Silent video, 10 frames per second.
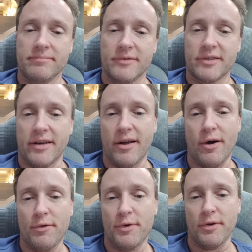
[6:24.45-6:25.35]
It's kind of how
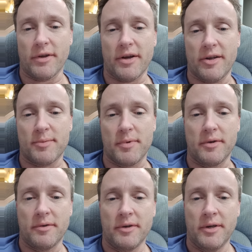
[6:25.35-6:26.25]
I feel that God's
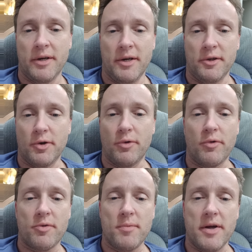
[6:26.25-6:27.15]
been doing
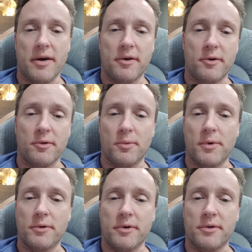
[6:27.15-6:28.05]
with me out here in the
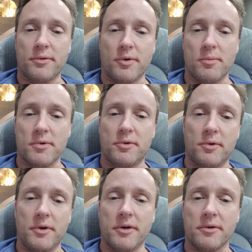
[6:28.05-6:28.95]
wilderness for almost two
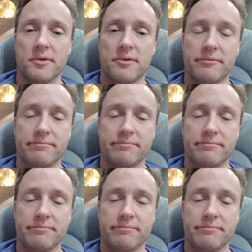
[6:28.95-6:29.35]
years.